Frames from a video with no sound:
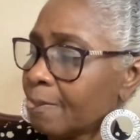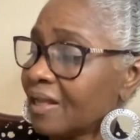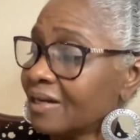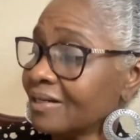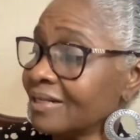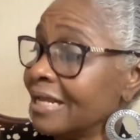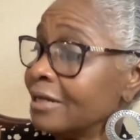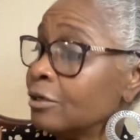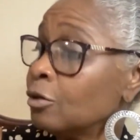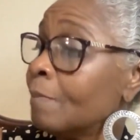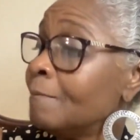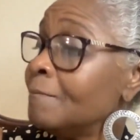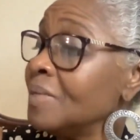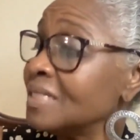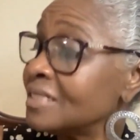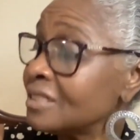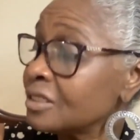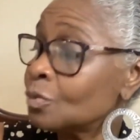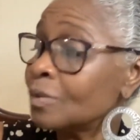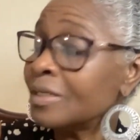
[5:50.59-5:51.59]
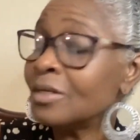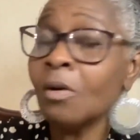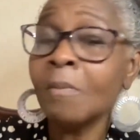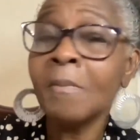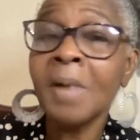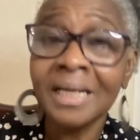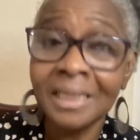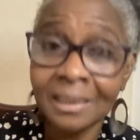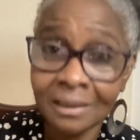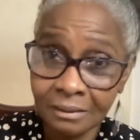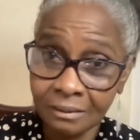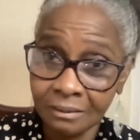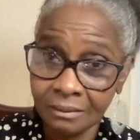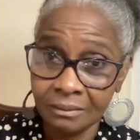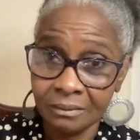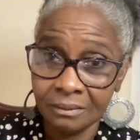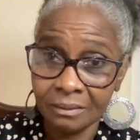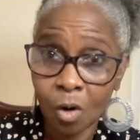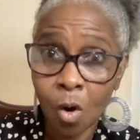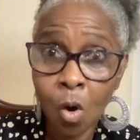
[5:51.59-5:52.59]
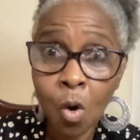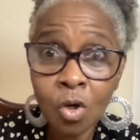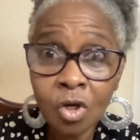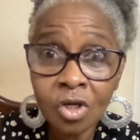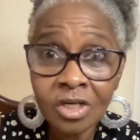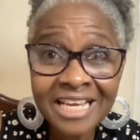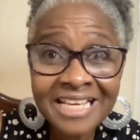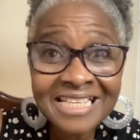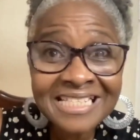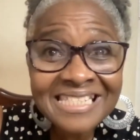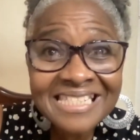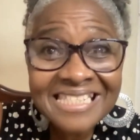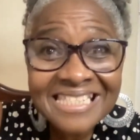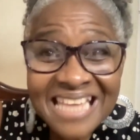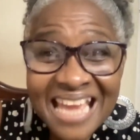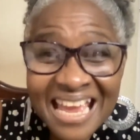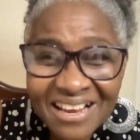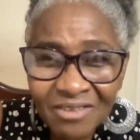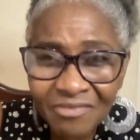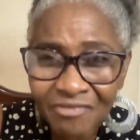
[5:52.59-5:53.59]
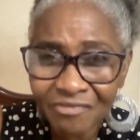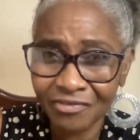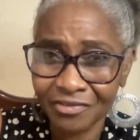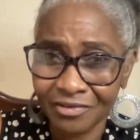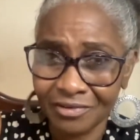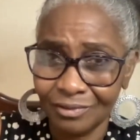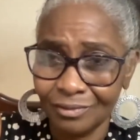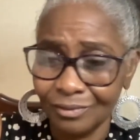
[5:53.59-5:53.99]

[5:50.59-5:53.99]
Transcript: They no business with nobody. Only self.